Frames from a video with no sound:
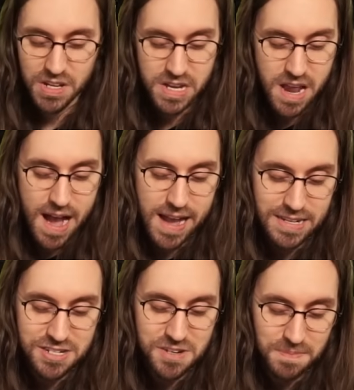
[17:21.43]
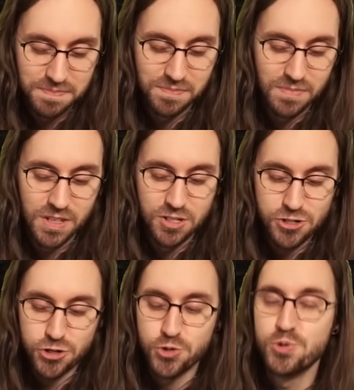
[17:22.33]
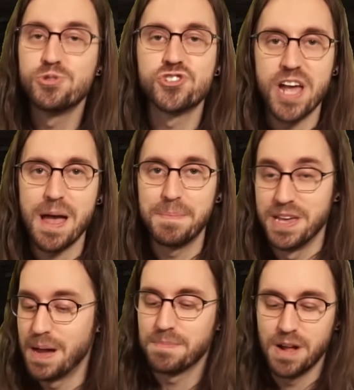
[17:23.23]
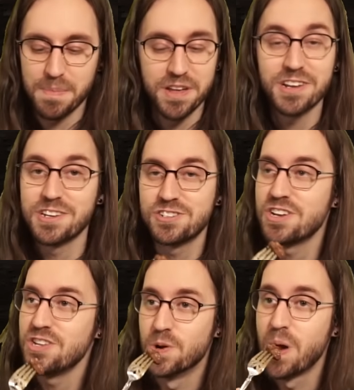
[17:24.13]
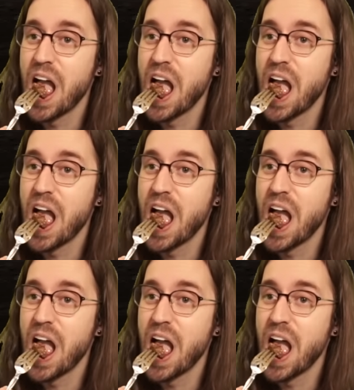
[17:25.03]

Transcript: Not too shabby. I'm gonna continue.